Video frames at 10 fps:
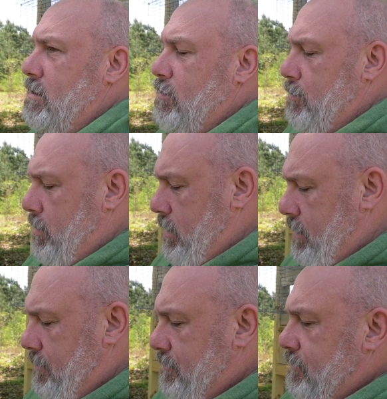Come on, buddy.
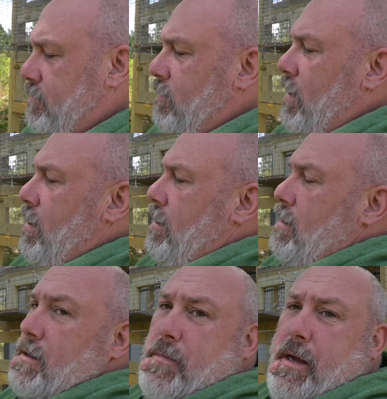
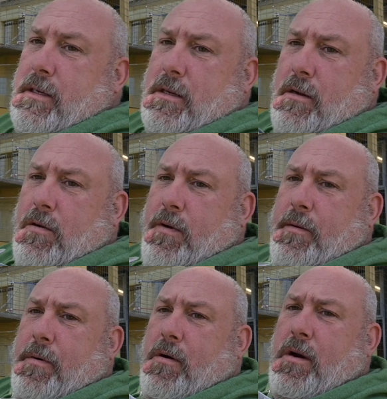But he's just a little
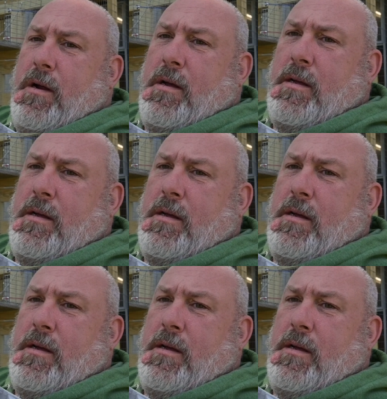red bar.